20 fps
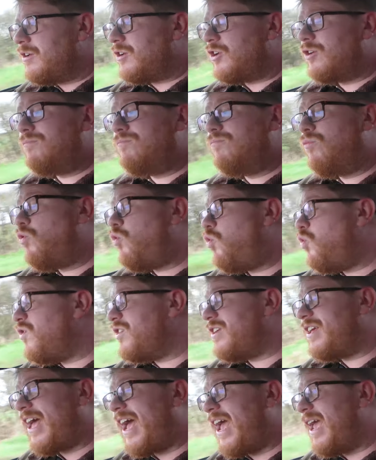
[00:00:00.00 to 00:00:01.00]
can more
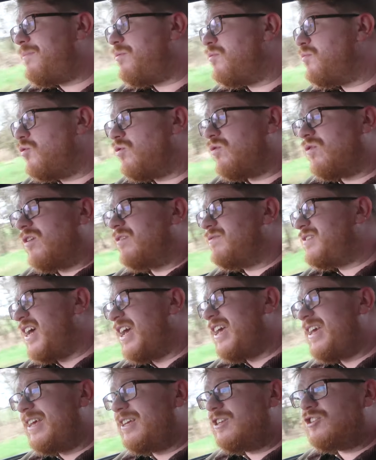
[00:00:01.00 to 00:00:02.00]
than capable of
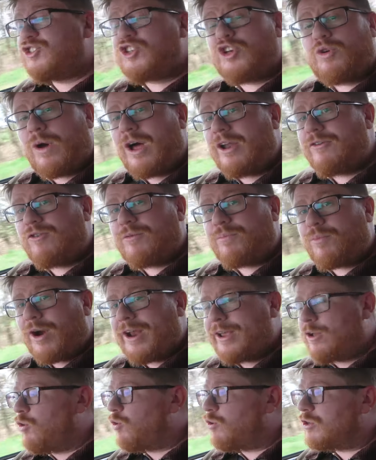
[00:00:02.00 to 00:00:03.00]
taking 200
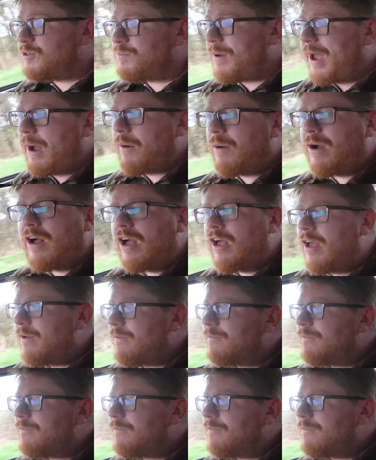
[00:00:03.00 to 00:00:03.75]
brake horsepower